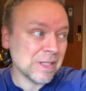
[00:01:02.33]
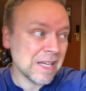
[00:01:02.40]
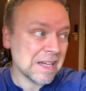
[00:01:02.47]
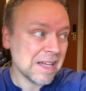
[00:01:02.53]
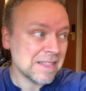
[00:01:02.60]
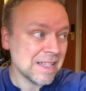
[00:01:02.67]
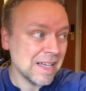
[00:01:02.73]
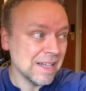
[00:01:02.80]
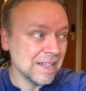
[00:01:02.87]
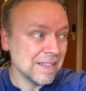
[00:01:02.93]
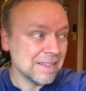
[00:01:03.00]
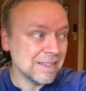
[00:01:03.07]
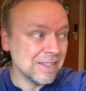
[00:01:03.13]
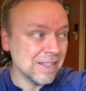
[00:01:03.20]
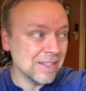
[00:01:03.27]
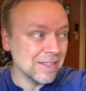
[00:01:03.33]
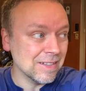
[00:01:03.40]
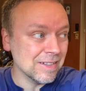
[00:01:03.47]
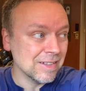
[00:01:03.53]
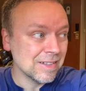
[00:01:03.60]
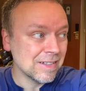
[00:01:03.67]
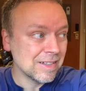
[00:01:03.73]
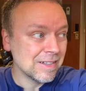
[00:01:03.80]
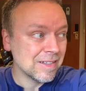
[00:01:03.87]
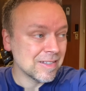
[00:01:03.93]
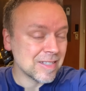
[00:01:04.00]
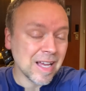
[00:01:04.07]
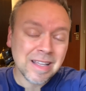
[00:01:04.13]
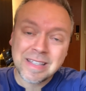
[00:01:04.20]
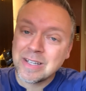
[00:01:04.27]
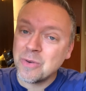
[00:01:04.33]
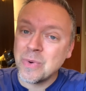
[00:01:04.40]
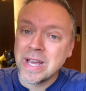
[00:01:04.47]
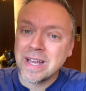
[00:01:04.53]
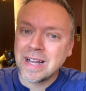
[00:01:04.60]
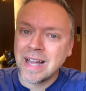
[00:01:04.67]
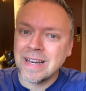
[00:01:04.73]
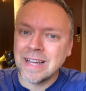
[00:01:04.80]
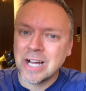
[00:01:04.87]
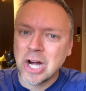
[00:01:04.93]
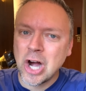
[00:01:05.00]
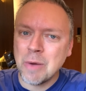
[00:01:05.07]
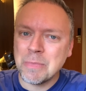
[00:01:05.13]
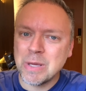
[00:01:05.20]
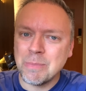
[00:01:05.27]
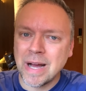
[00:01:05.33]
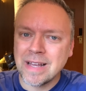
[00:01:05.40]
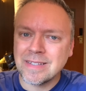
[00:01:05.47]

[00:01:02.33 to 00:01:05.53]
like I said, the sailing away kind of caught me by